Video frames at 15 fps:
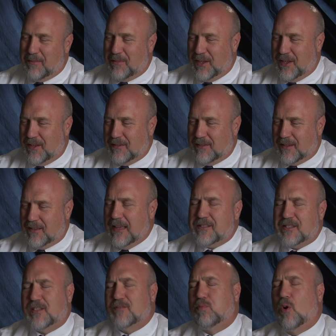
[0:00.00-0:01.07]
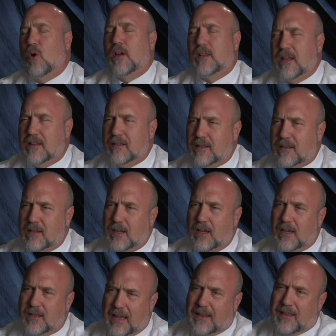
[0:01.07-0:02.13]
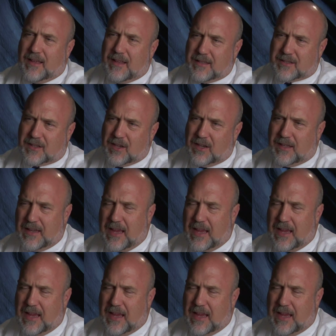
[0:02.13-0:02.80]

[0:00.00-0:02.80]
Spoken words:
That's sufficiently vague, isn't it?